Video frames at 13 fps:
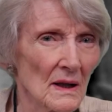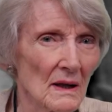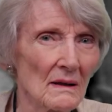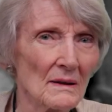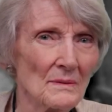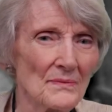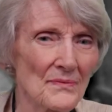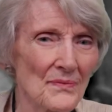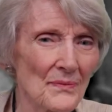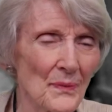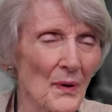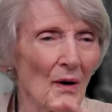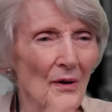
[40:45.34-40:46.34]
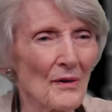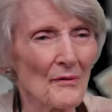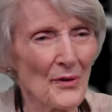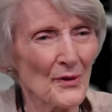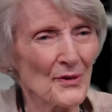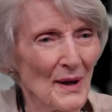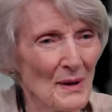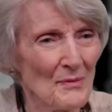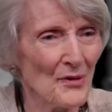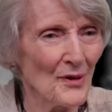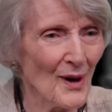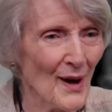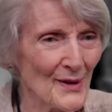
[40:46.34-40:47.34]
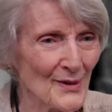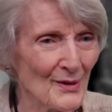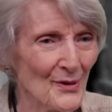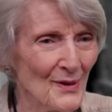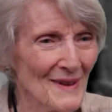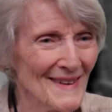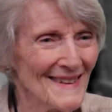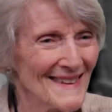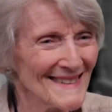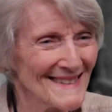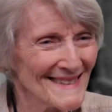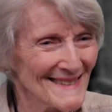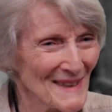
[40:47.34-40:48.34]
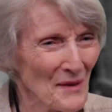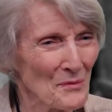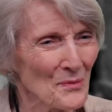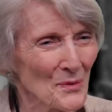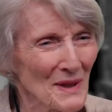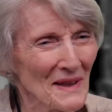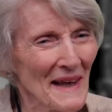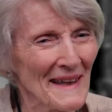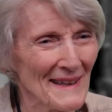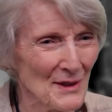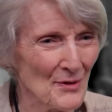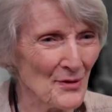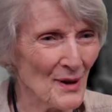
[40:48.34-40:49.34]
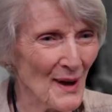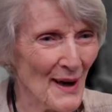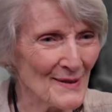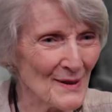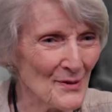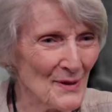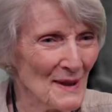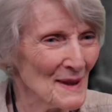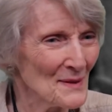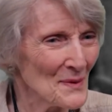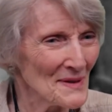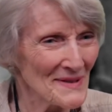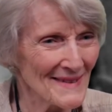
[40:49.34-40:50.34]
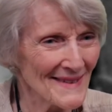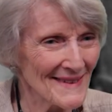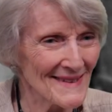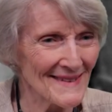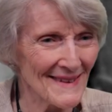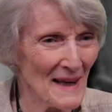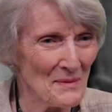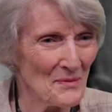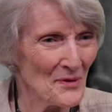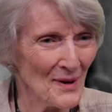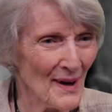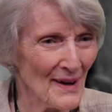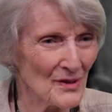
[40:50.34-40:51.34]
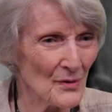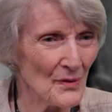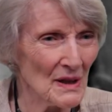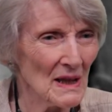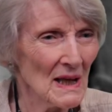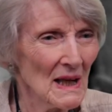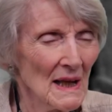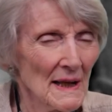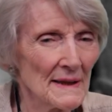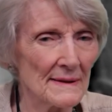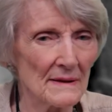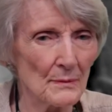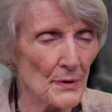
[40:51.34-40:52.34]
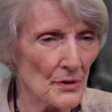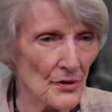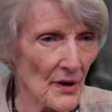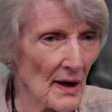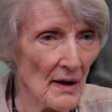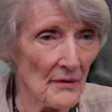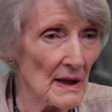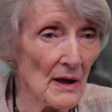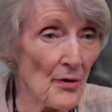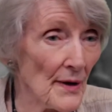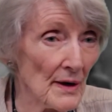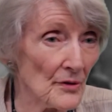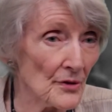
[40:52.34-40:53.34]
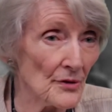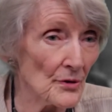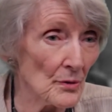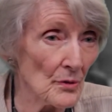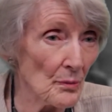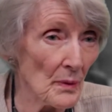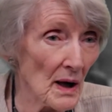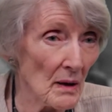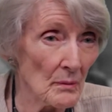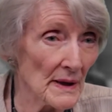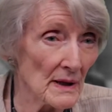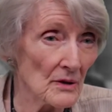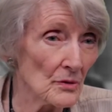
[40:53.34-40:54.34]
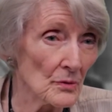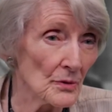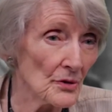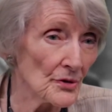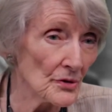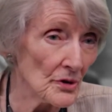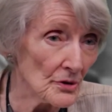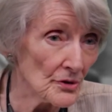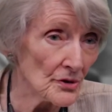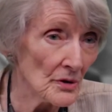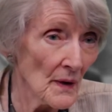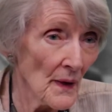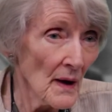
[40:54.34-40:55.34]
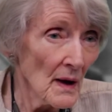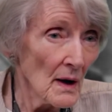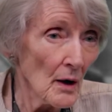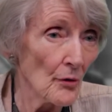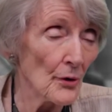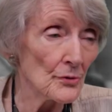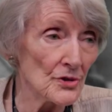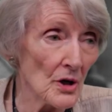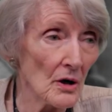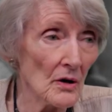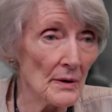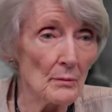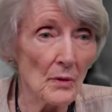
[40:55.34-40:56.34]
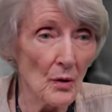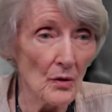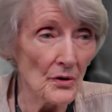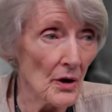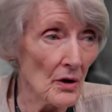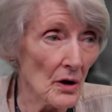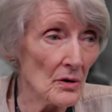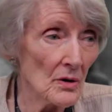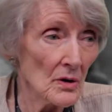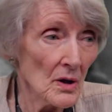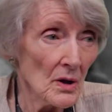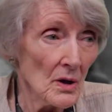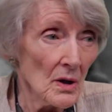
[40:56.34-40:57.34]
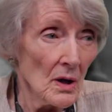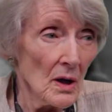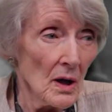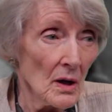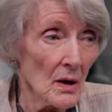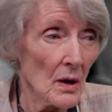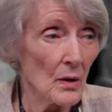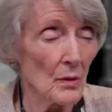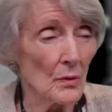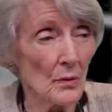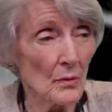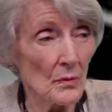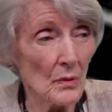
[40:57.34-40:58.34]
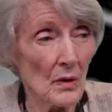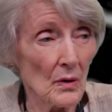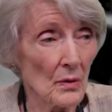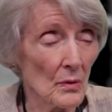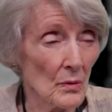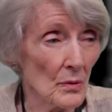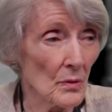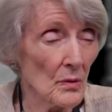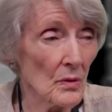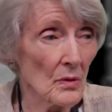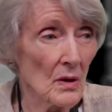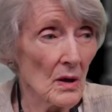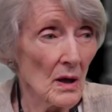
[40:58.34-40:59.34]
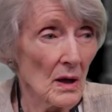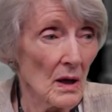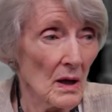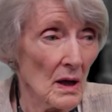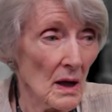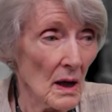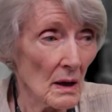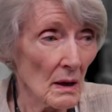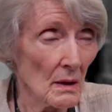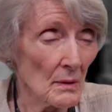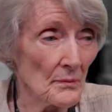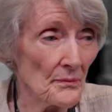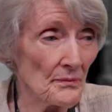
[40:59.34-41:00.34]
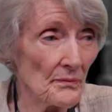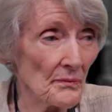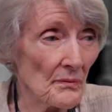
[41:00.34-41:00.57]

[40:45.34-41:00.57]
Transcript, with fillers: um, part of the same philosophy, a related philosophy. Mm-hmm. It wasn't the same philosophy. It didn't per se have anything to do with biomedical research, although Charlie Molnar who who um,